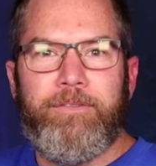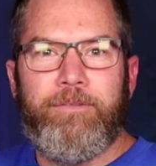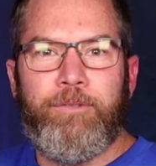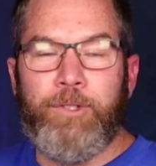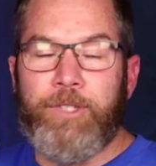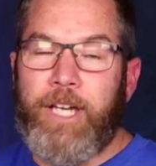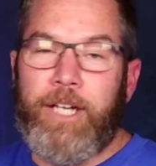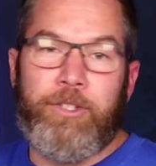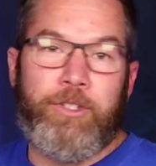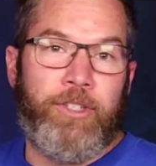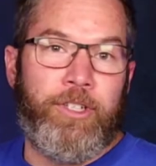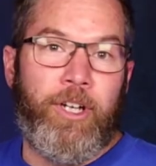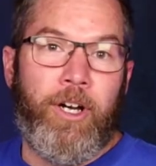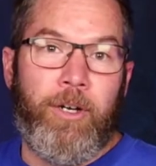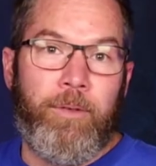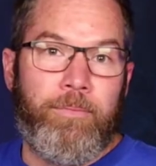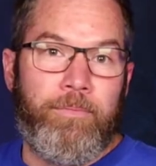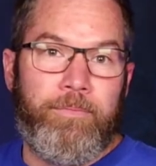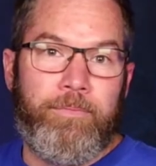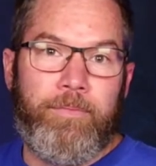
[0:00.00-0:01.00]
was actually
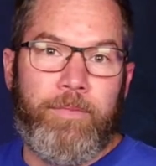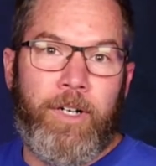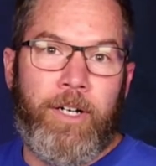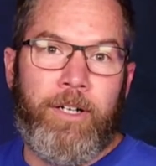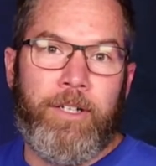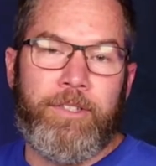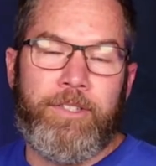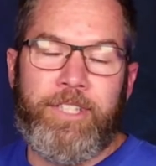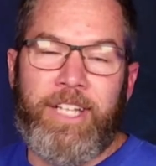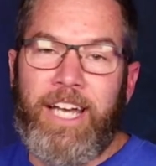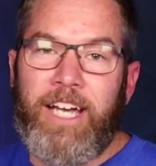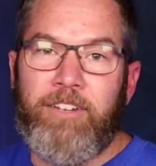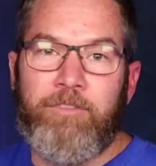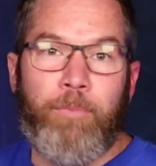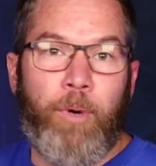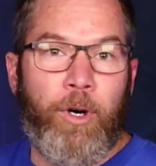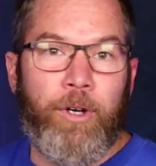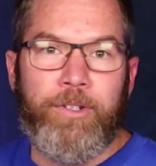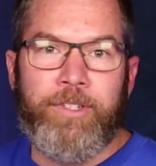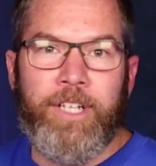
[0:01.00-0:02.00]
on
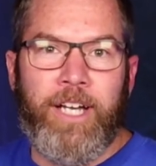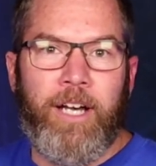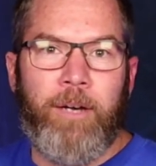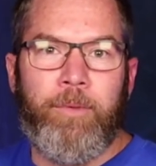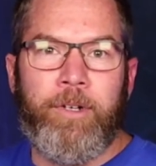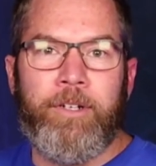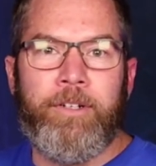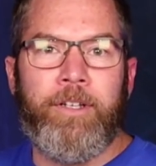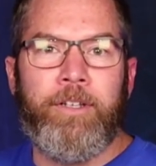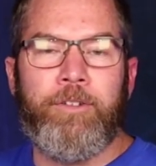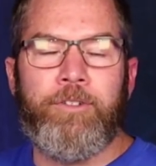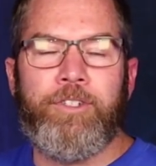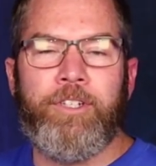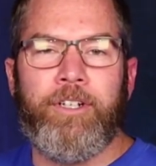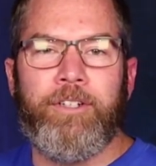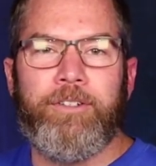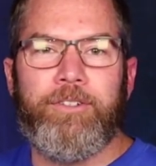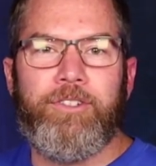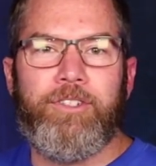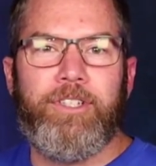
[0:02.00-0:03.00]
staff part-time at another
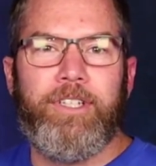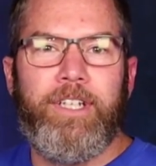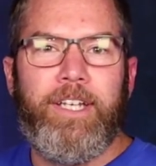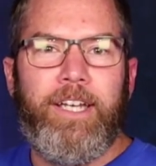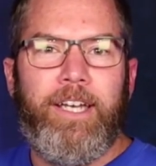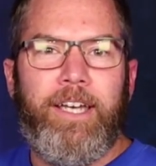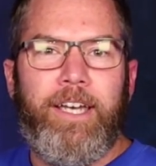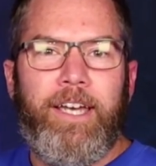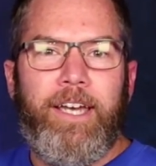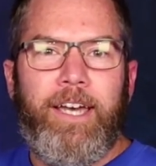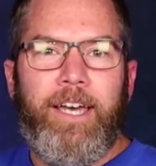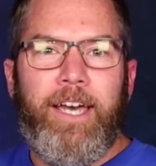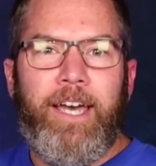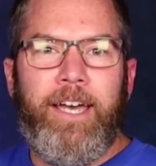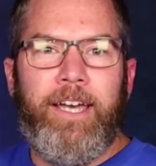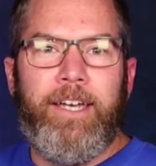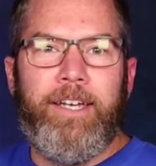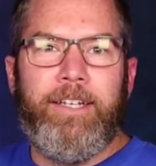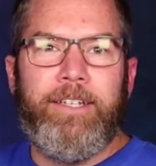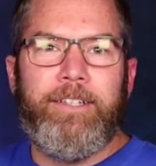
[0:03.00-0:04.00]
church.
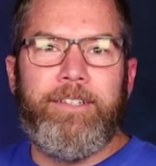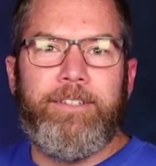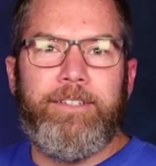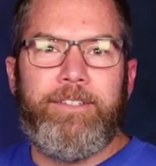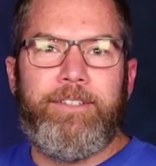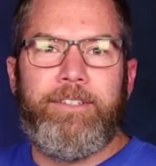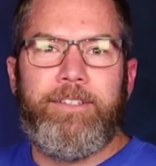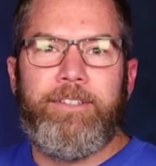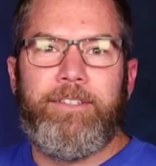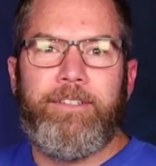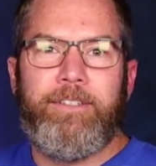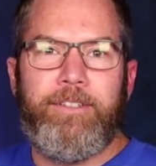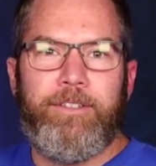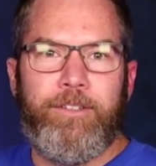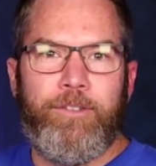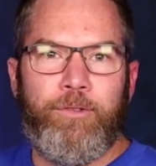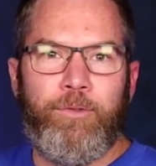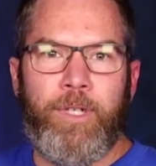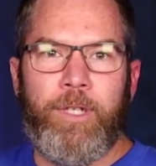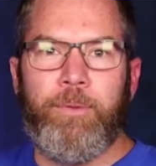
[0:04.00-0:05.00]
And
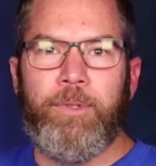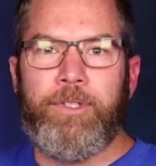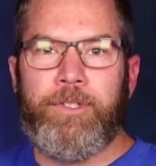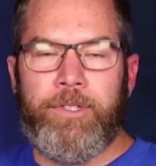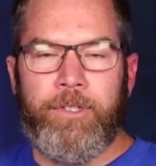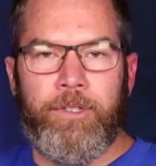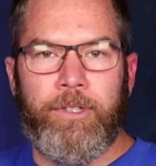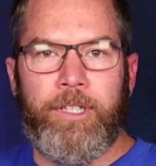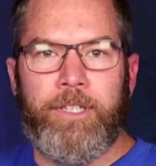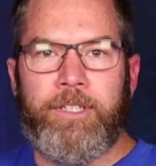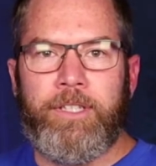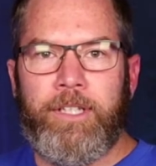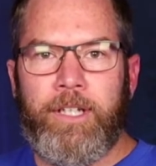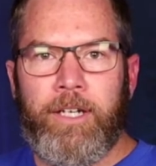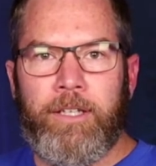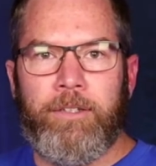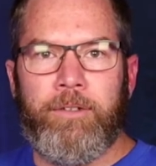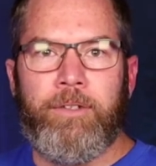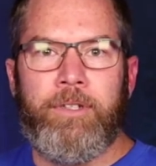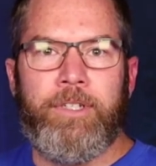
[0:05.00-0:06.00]
we would still get
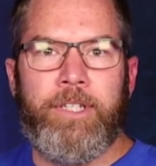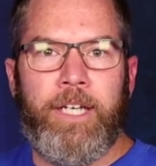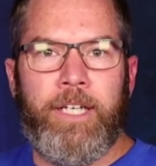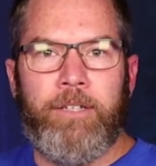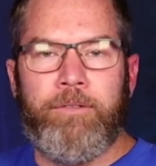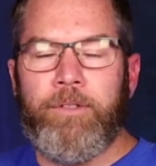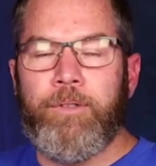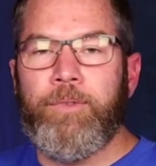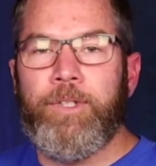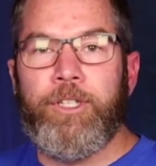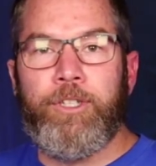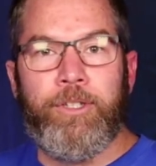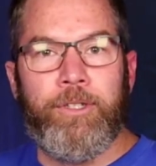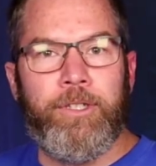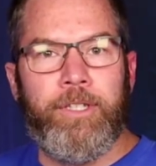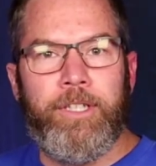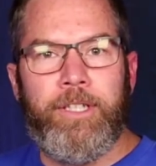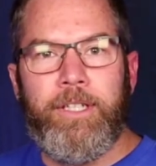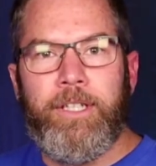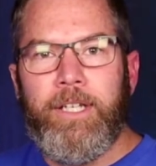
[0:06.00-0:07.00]
together and date when we
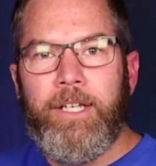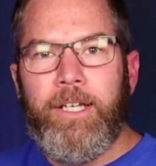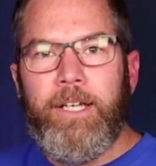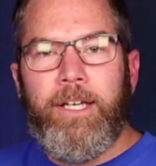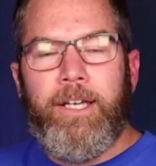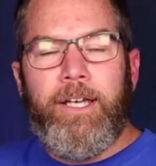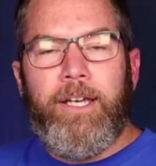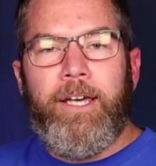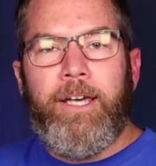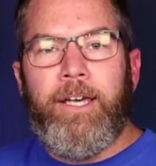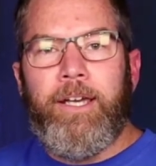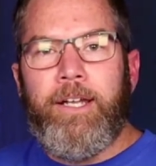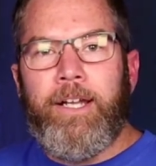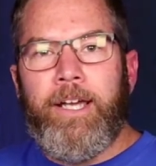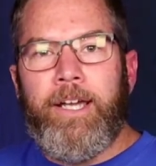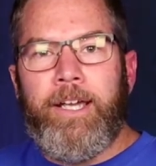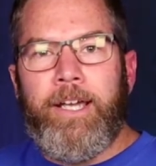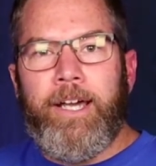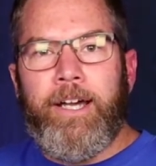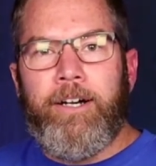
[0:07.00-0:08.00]
could and
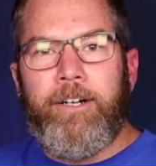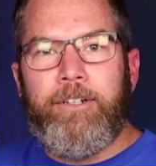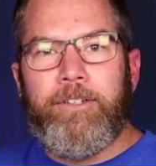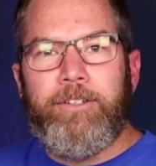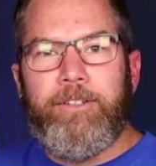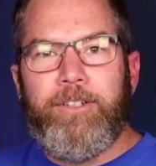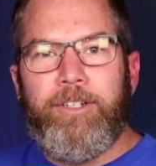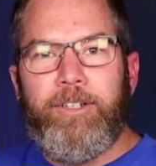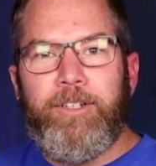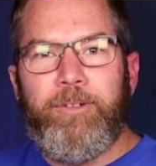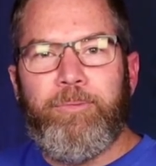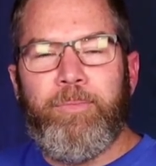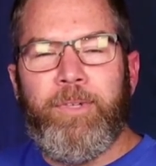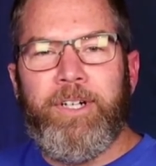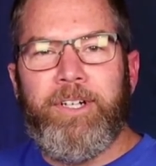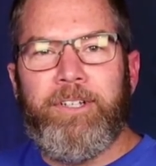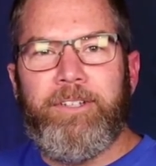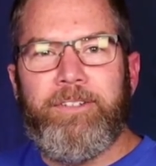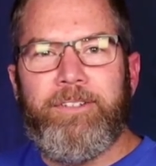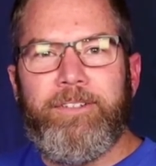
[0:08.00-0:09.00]
hang out.
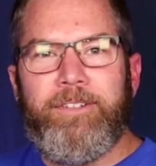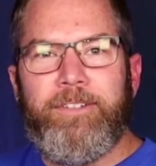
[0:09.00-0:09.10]
But